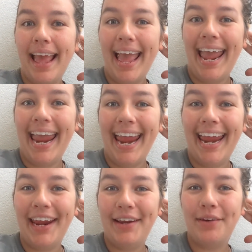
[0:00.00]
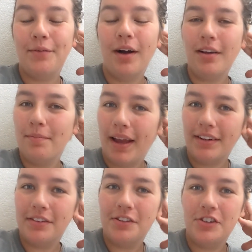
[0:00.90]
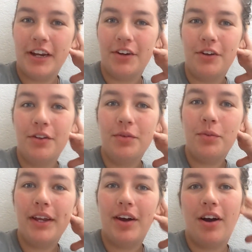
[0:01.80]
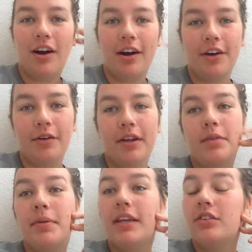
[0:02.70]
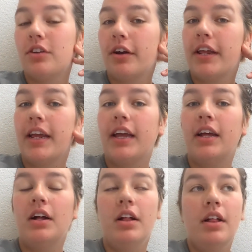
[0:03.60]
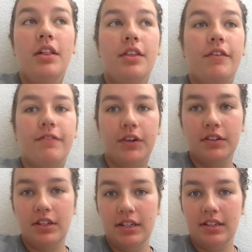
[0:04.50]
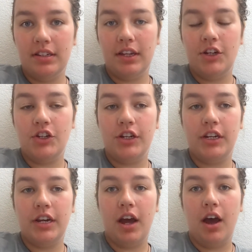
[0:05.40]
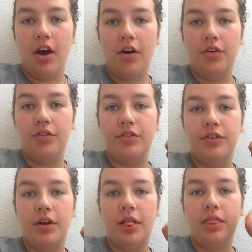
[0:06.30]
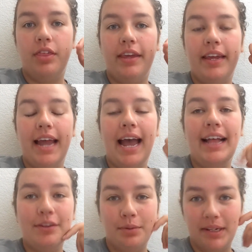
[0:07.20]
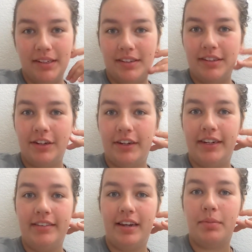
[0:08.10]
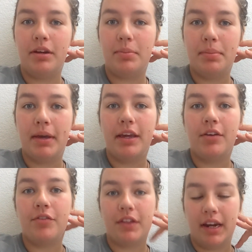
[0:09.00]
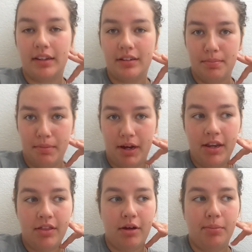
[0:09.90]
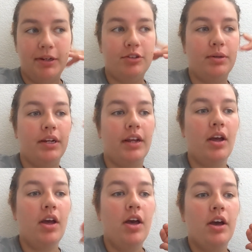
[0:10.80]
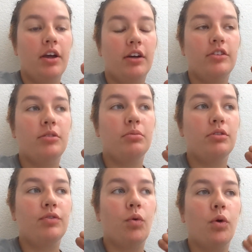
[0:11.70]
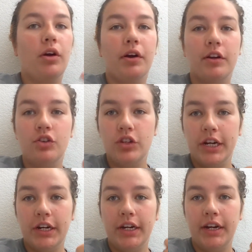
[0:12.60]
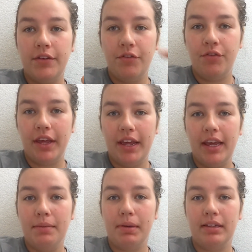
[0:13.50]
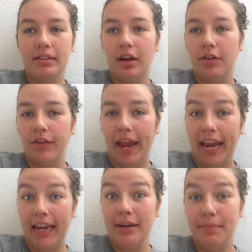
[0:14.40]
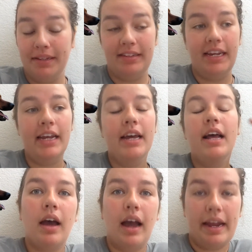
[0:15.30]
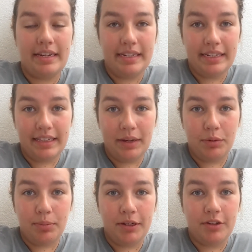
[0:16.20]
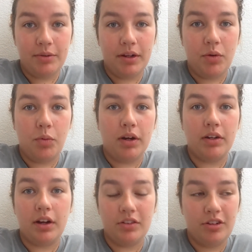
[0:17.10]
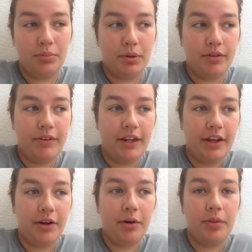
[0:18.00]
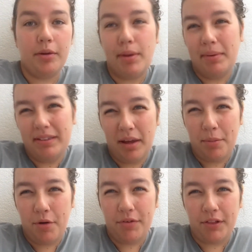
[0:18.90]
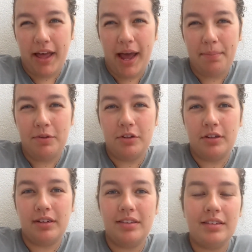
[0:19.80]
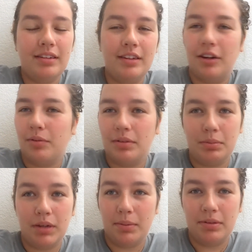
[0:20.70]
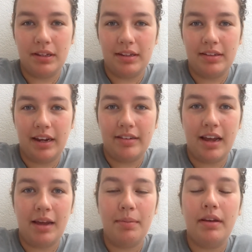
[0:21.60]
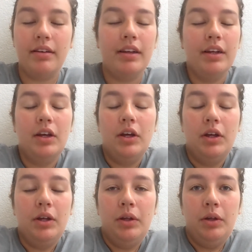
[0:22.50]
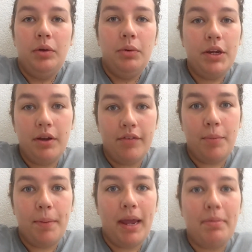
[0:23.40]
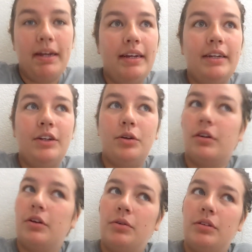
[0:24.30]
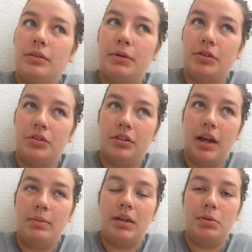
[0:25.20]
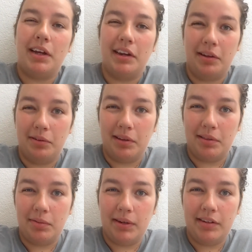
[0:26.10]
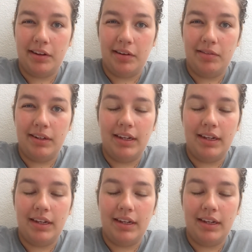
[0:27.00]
Hey, welcome back to the channel. We are going to be starting the first installation of the Halloween series that I'm going to be making for the next month. I'll be doing costumes for Jared, Fig, myself, and Busy. Ideally, we'll be doing one costume per video. There may be some overlap just because, sometimes things take time, and when you have a baby, your own personal timetable kind of goes out the window.